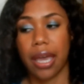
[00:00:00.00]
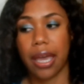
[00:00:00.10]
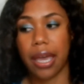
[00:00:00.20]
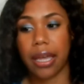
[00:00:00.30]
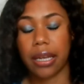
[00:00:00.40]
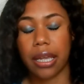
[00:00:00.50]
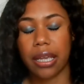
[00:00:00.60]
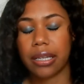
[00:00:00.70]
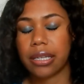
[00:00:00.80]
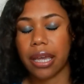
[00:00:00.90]
and
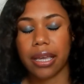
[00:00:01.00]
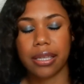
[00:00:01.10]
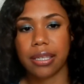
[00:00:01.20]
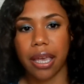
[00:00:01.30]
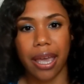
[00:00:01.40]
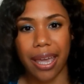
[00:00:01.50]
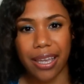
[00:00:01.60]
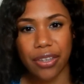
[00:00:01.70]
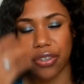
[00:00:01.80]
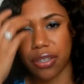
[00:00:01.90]
it takes
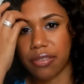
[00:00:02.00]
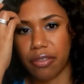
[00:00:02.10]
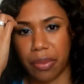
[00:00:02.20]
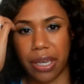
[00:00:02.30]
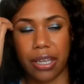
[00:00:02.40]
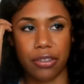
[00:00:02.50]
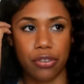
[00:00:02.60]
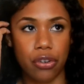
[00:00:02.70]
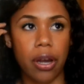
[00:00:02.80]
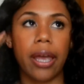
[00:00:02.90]
ages for my hair to
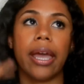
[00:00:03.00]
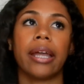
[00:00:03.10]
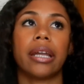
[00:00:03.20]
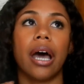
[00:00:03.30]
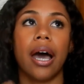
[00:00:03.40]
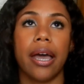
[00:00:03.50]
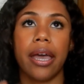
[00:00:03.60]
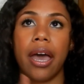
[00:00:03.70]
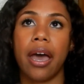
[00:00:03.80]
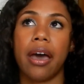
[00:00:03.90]
dry. And I
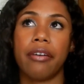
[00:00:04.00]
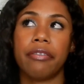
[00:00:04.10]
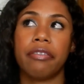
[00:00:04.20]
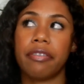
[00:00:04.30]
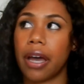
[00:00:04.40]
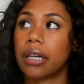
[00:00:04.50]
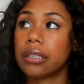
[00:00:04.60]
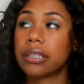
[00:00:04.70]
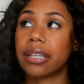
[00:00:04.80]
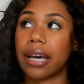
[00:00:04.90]
have
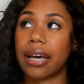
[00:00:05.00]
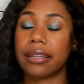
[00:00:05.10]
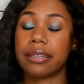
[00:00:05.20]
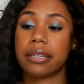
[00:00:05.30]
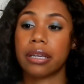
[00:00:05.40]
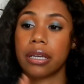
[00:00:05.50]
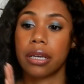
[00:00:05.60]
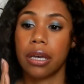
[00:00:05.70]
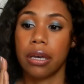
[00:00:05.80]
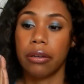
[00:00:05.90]
found that
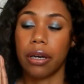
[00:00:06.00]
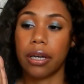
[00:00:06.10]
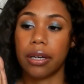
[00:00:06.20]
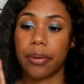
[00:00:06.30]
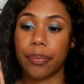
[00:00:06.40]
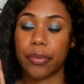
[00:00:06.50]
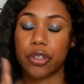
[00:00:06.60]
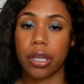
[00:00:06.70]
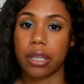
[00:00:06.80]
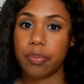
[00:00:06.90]

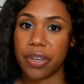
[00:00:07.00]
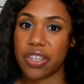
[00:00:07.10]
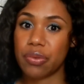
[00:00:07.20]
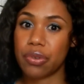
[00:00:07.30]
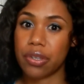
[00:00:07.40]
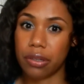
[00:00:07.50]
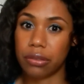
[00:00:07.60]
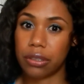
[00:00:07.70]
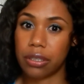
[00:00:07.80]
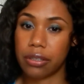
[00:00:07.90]
to get the best
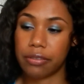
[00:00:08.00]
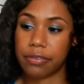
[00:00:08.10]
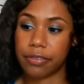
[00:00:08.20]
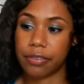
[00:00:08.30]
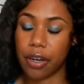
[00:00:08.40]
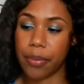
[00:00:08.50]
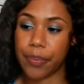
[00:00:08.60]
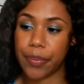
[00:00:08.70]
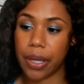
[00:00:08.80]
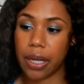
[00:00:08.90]
result
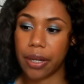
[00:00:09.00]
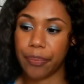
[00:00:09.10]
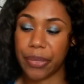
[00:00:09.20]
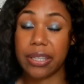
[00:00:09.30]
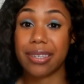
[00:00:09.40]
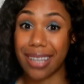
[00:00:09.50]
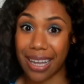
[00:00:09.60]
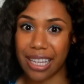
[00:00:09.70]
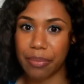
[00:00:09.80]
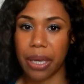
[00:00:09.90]
from in
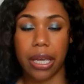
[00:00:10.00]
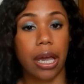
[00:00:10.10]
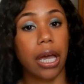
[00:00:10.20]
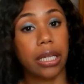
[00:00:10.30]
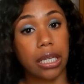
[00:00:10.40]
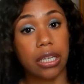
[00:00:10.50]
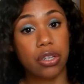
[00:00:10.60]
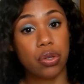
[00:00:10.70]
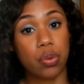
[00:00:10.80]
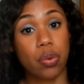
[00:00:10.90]
styling my hair, I
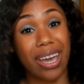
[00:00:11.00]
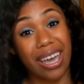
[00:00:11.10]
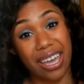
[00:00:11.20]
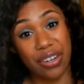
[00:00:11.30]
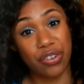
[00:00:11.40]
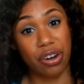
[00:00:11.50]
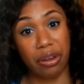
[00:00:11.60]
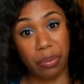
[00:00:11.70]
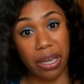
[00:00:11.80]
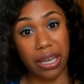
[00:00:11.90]
need to air
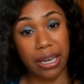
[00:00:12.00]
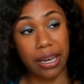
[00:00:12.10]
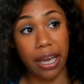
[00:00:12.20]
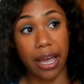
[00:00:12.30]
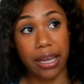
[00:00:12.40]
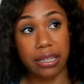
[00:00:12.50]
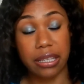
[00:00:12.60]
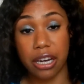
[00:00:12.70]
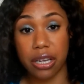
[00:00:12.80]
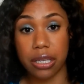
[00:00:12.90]
dry my hair,
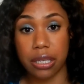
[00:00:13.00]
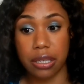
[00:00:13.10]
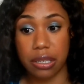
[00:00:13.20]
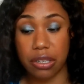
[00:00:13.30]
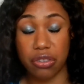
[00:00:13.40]
and there is